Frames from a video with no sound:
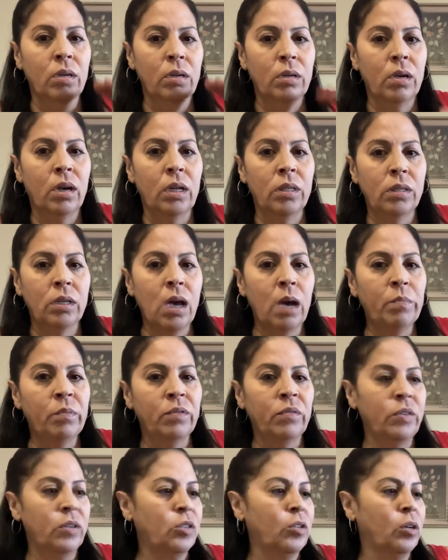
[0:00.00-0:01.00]
And
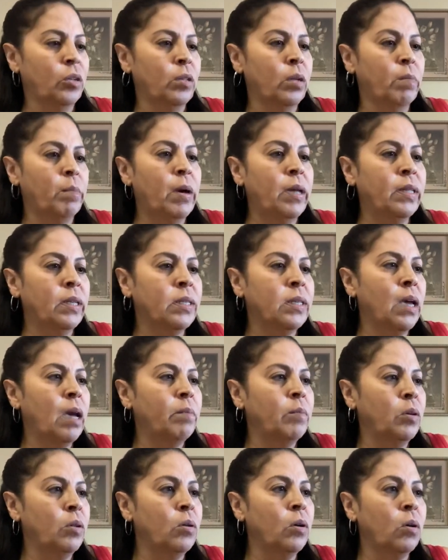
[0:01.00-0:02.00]
by the
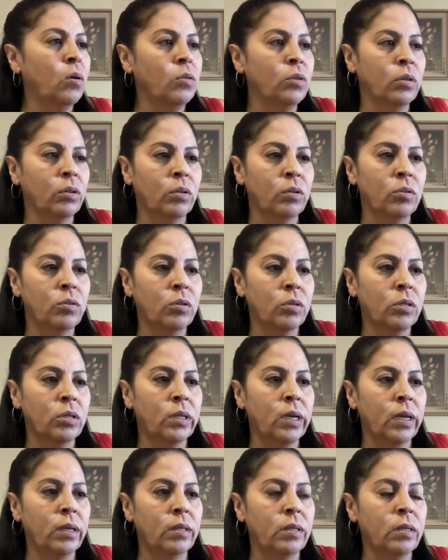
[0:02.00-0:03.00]
time you know, you're just
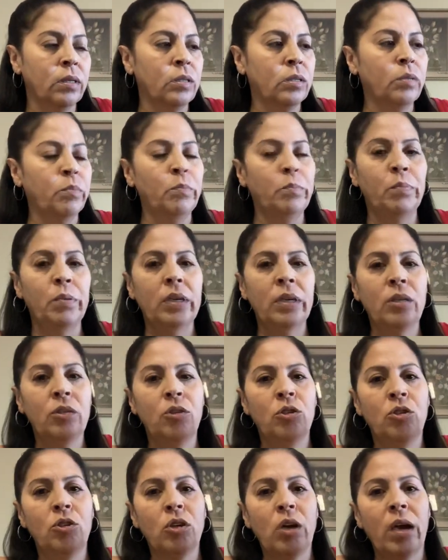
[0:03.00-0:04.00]
like this
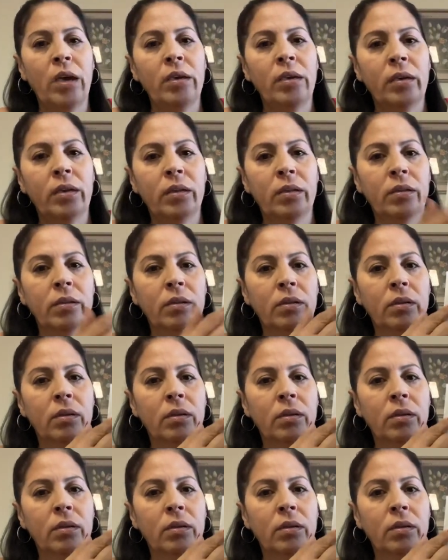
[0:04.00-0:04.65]
big, giant,